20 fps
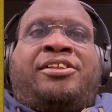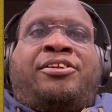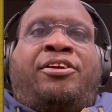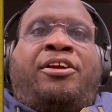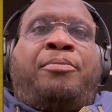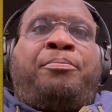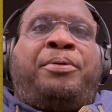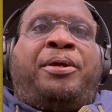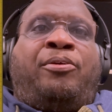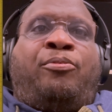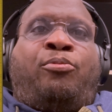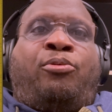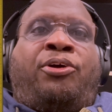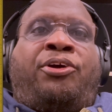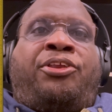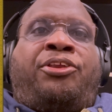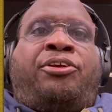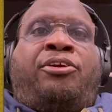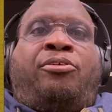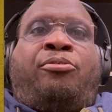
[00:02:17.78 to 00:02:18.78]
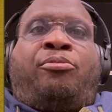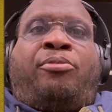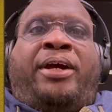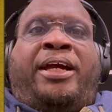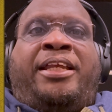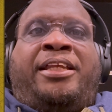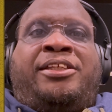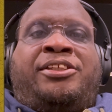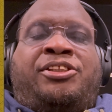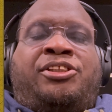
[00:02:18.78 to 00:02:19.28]
going to be worth your
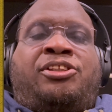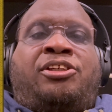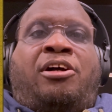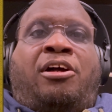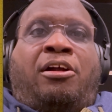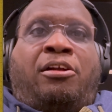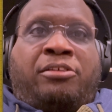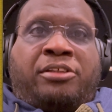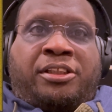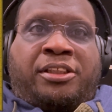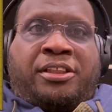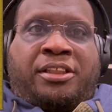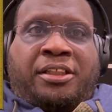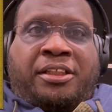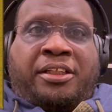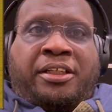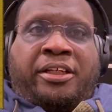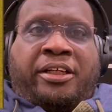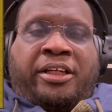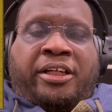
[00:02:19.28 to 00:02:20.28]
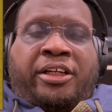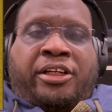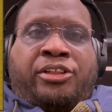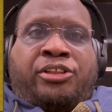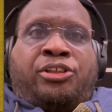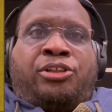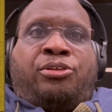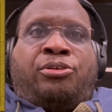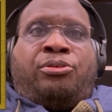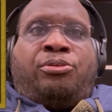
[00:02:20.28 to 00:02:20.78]
weight in salt
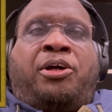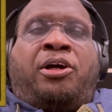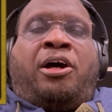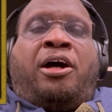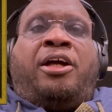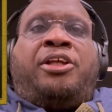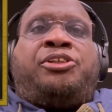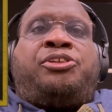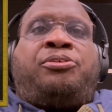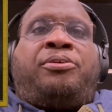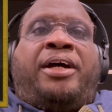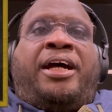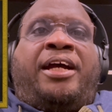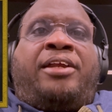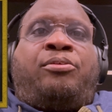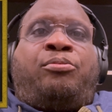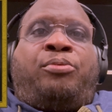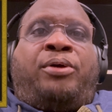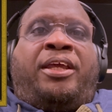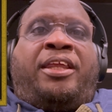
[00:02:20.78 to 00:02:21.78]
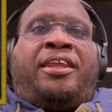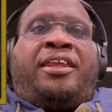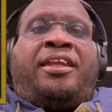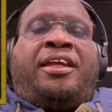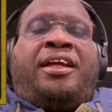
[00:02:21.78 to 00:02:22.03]
to contract with